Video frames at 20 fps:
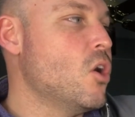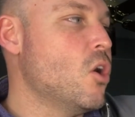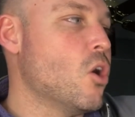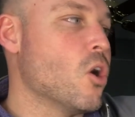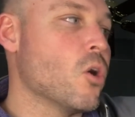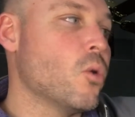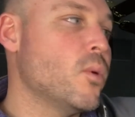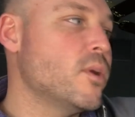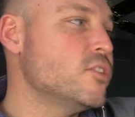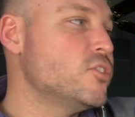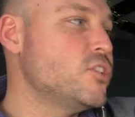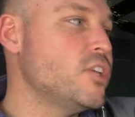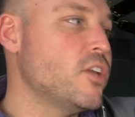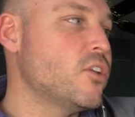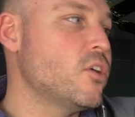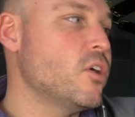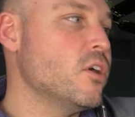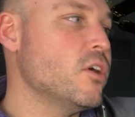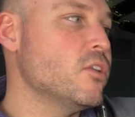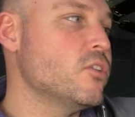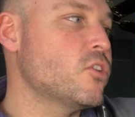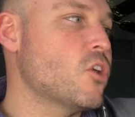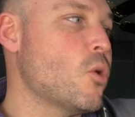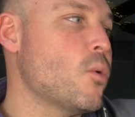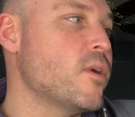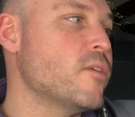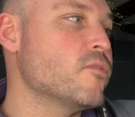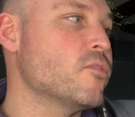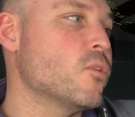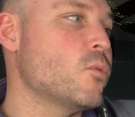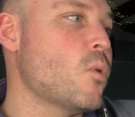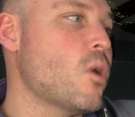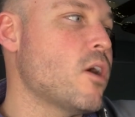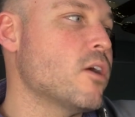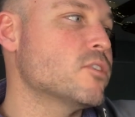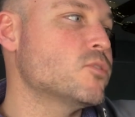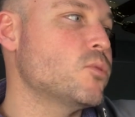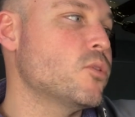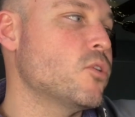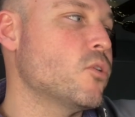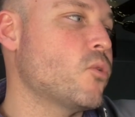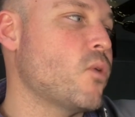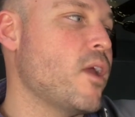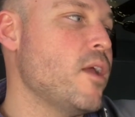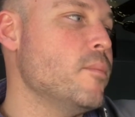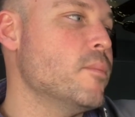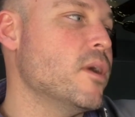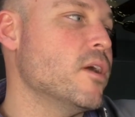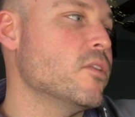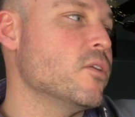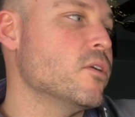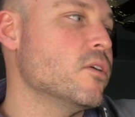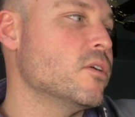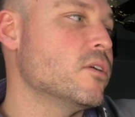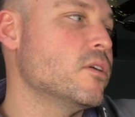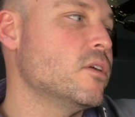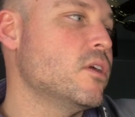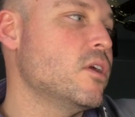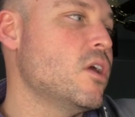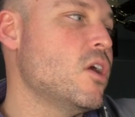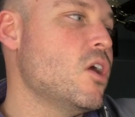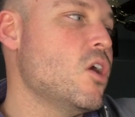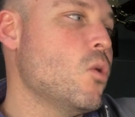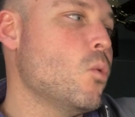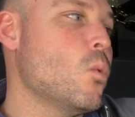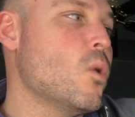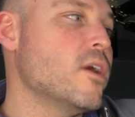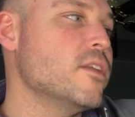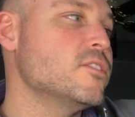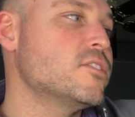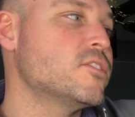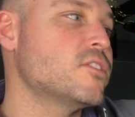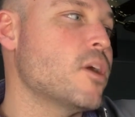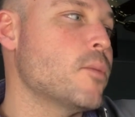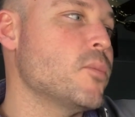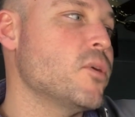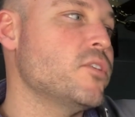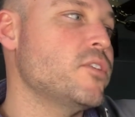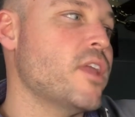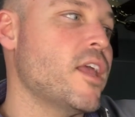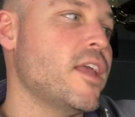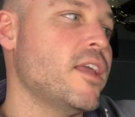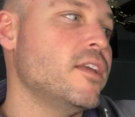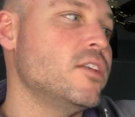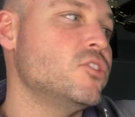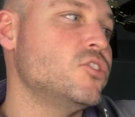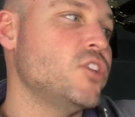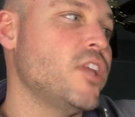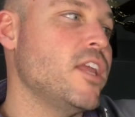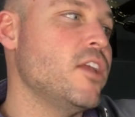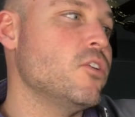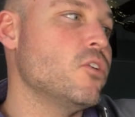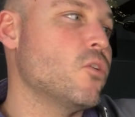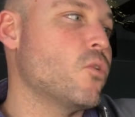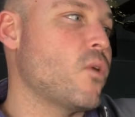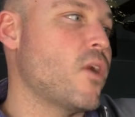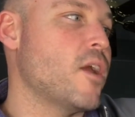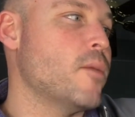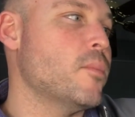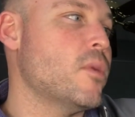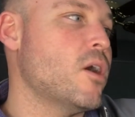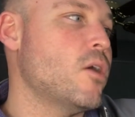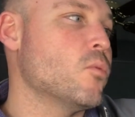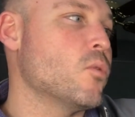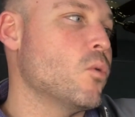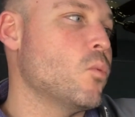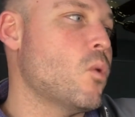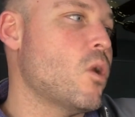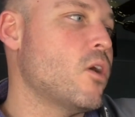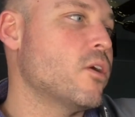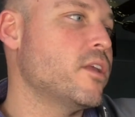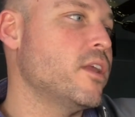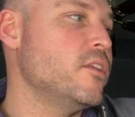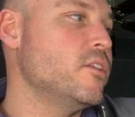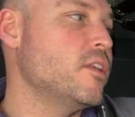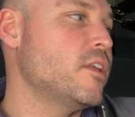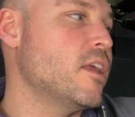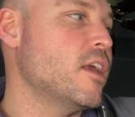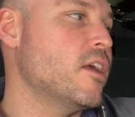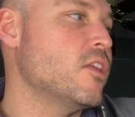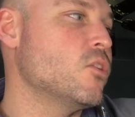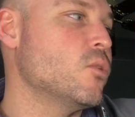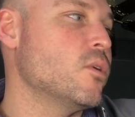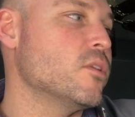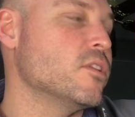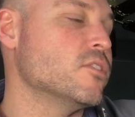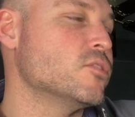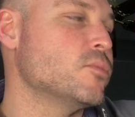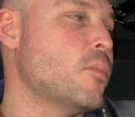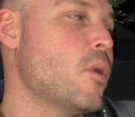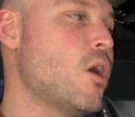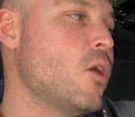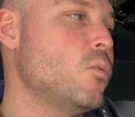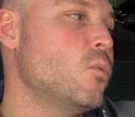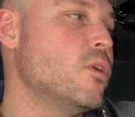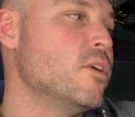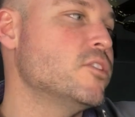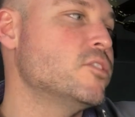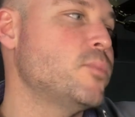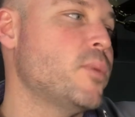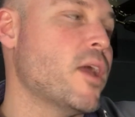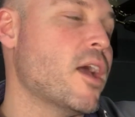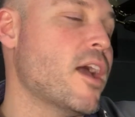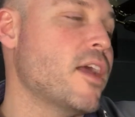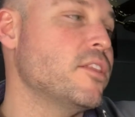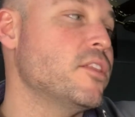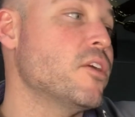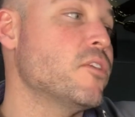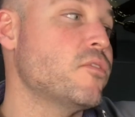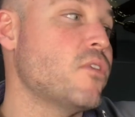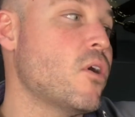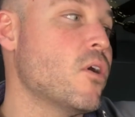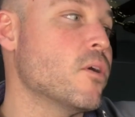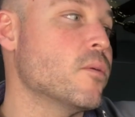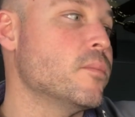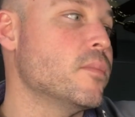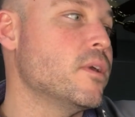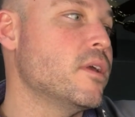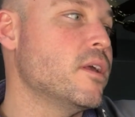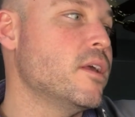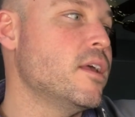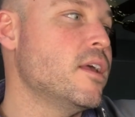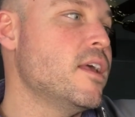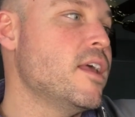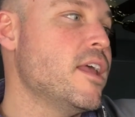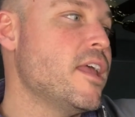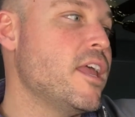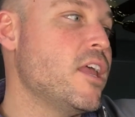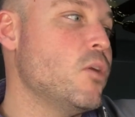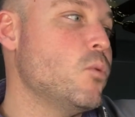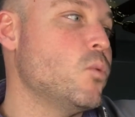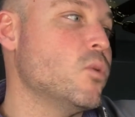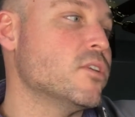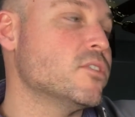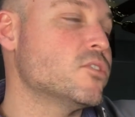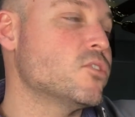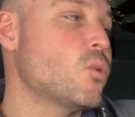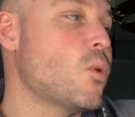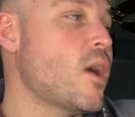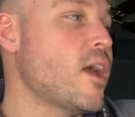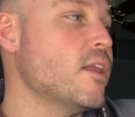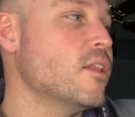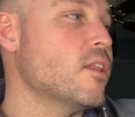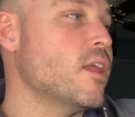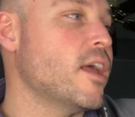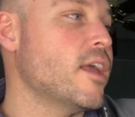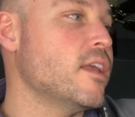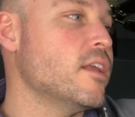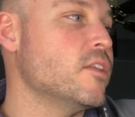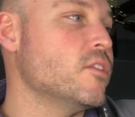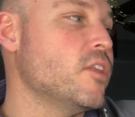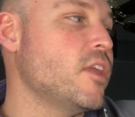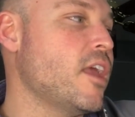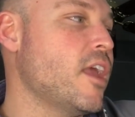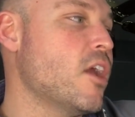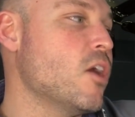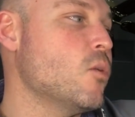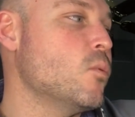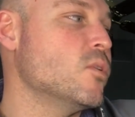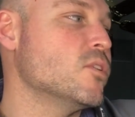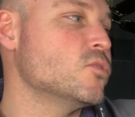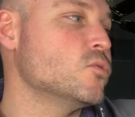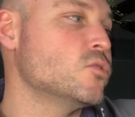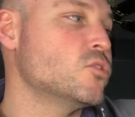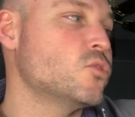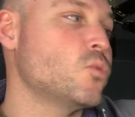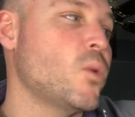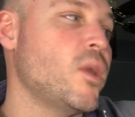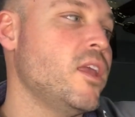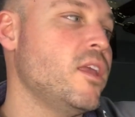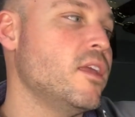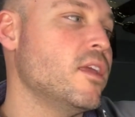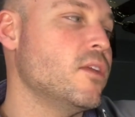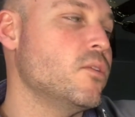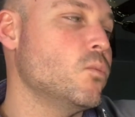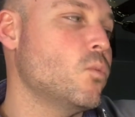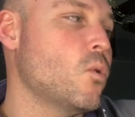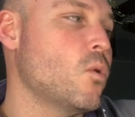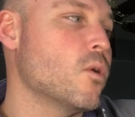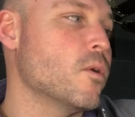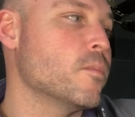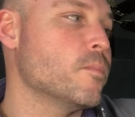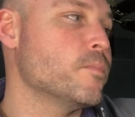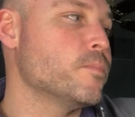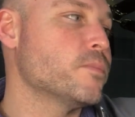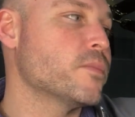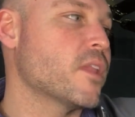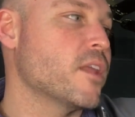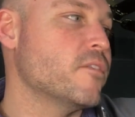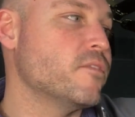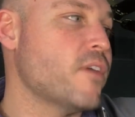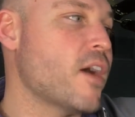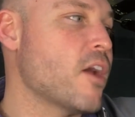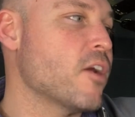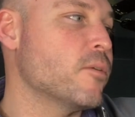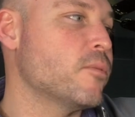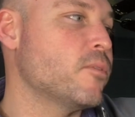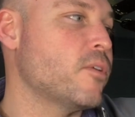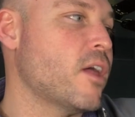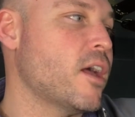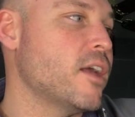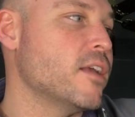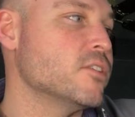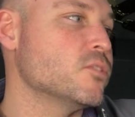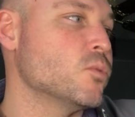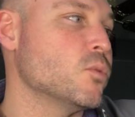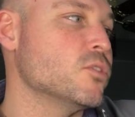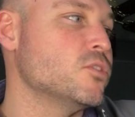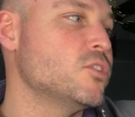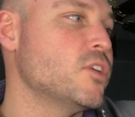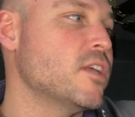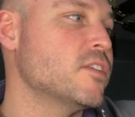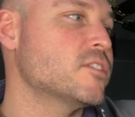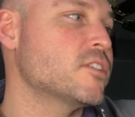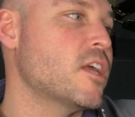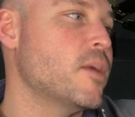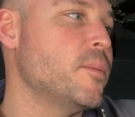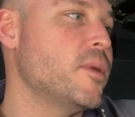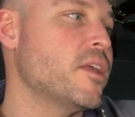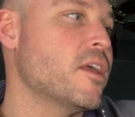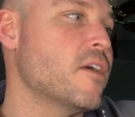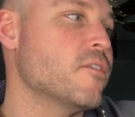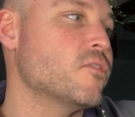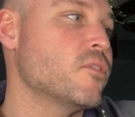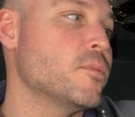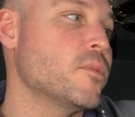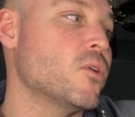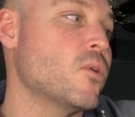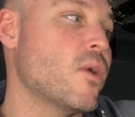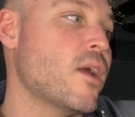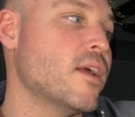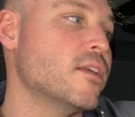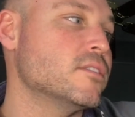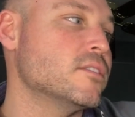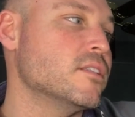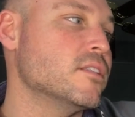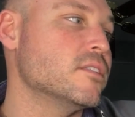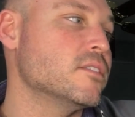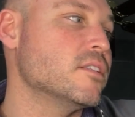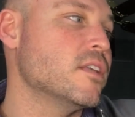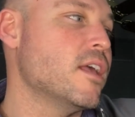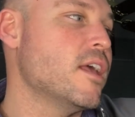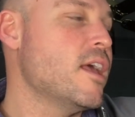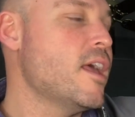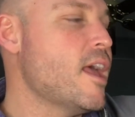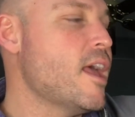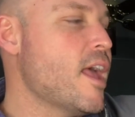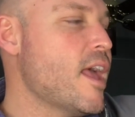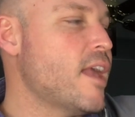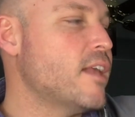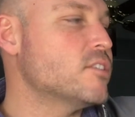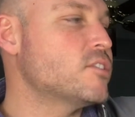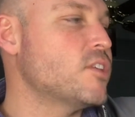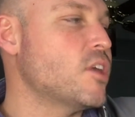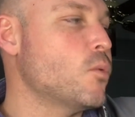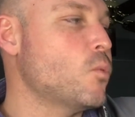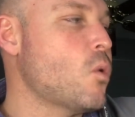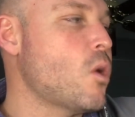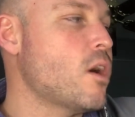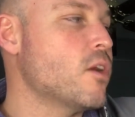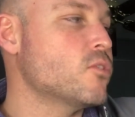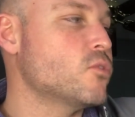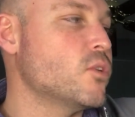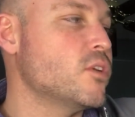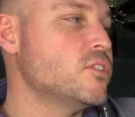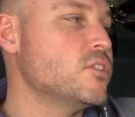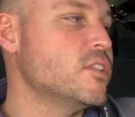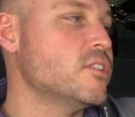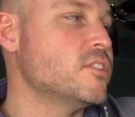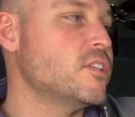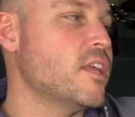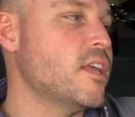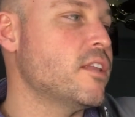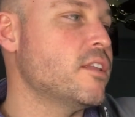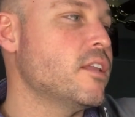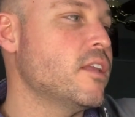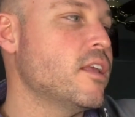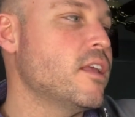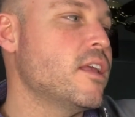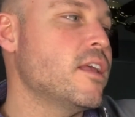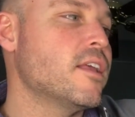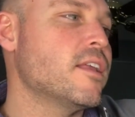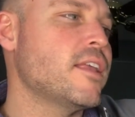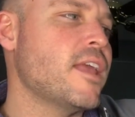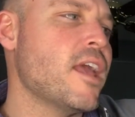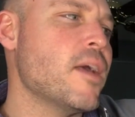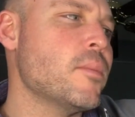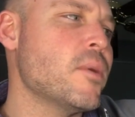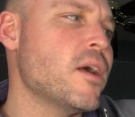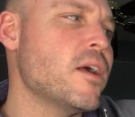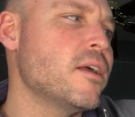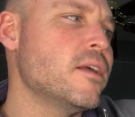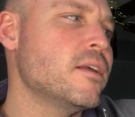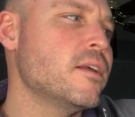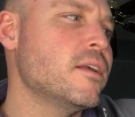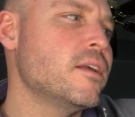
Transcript: or when she could, going for walks with her grandmother. One summer day, she and her grandma were walking together in the small woods behind their farm. It was twilight, and the air was sweet and warm. Fireflies were just coming up from the grasses. As they walked, Tricia said, "Grandma,